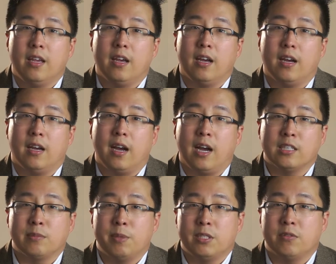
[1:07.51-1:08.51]
uh,
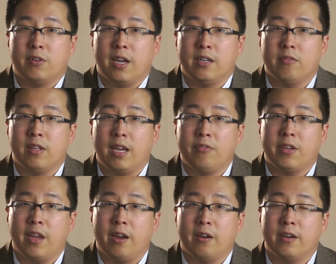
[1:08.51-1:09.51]
hospice for end of life
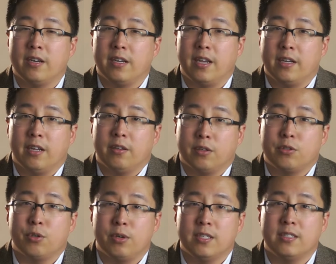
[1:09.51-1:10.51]
care, and, and other
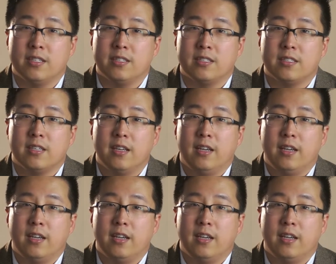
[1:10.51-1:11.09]
choices.